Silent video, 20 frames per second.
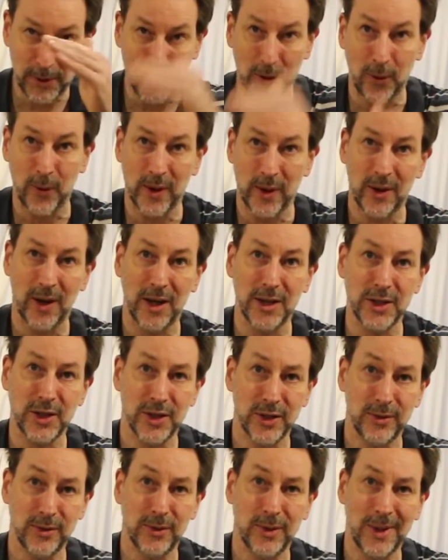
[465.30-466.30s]
been going on
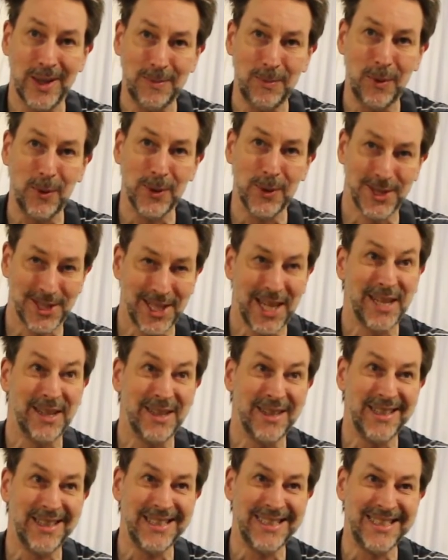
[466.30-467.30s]
to a more
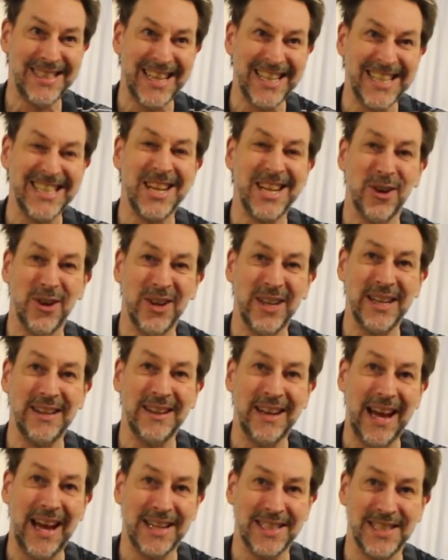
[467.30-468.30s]
sedentary
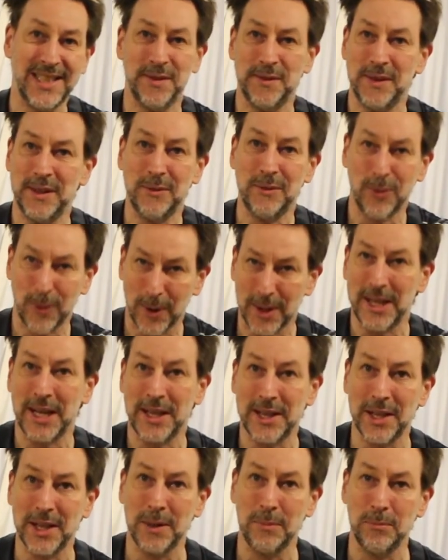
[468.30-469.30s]
activity, working
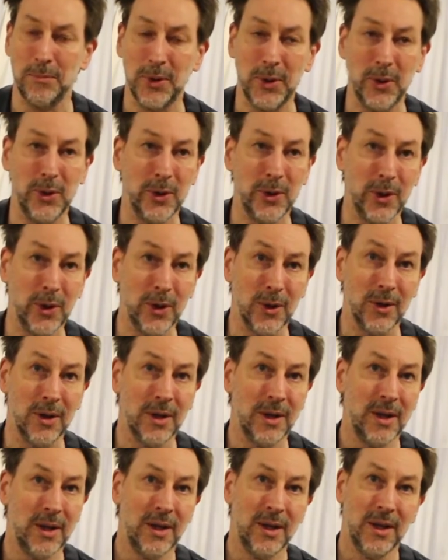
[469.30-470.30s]
at the computer.
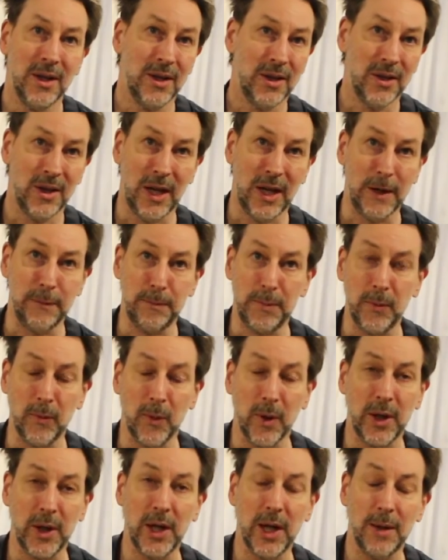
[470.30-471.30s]
I've been
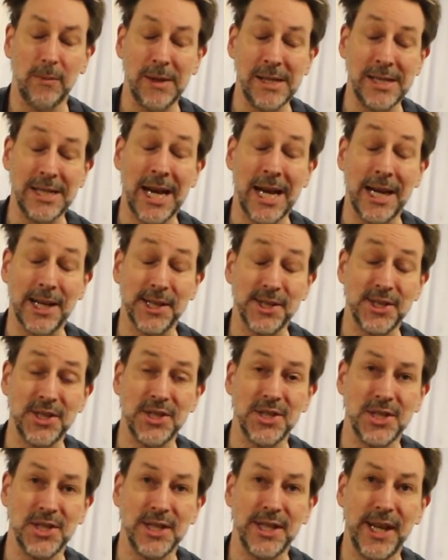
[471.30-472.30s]
working on my
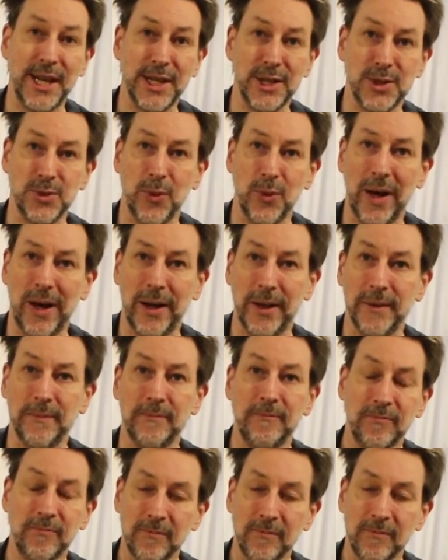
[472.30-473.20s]
taxes today as well.